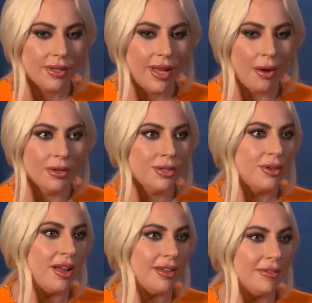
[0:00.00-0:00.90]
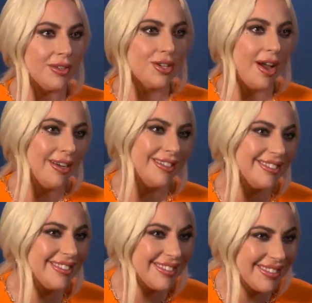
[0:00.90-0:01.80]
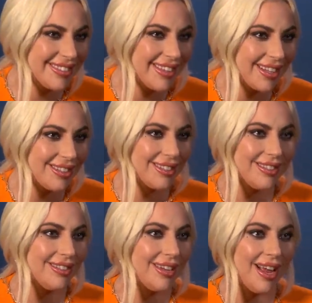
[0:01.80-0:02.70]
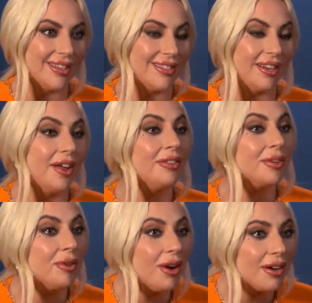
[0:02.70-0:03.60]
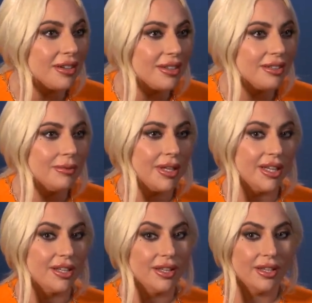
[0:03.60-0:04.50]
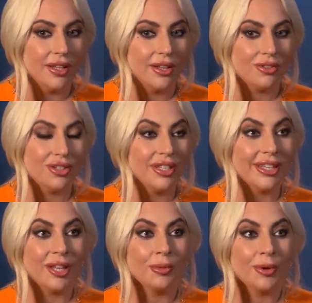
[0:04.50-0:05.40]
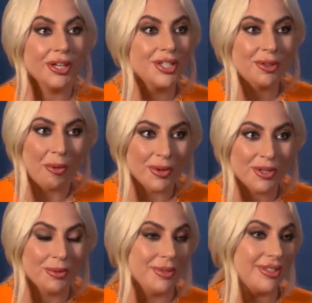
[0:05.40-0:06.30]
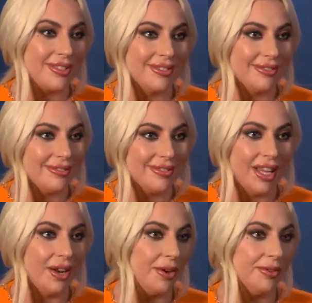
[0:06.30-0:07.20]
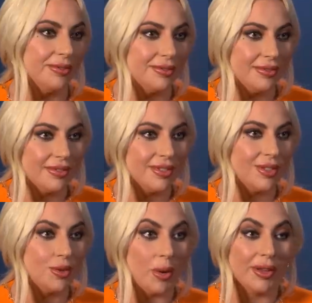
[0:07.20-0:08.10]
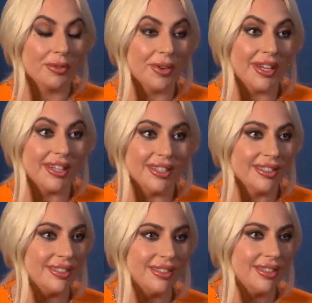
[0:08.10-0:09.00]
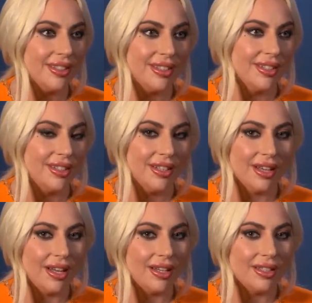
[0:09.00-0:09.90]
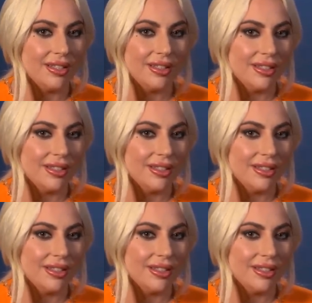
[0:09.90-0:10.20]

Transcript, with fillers: how could you not love a child that? Right has done nothing wrong. Meaning, she didn't kill Maurizio when she was, you know, 23. And